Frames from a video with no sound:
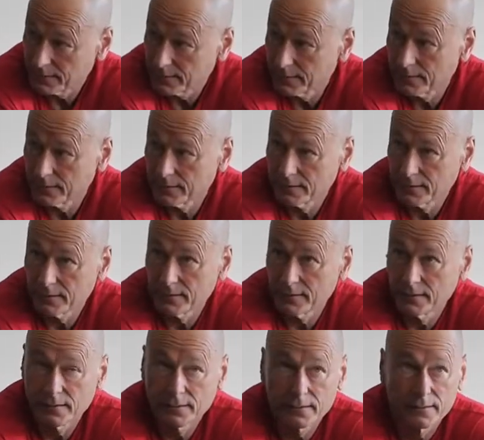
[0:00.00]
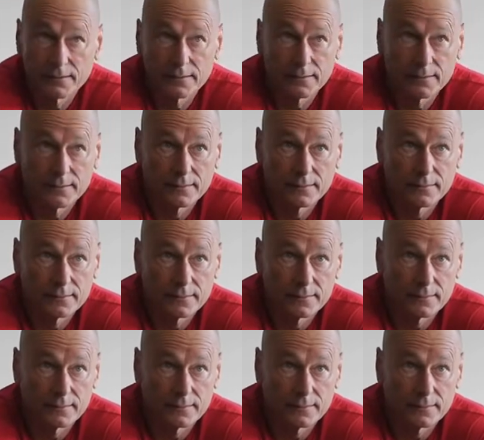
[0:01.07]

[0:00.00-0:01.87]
(no one is talking)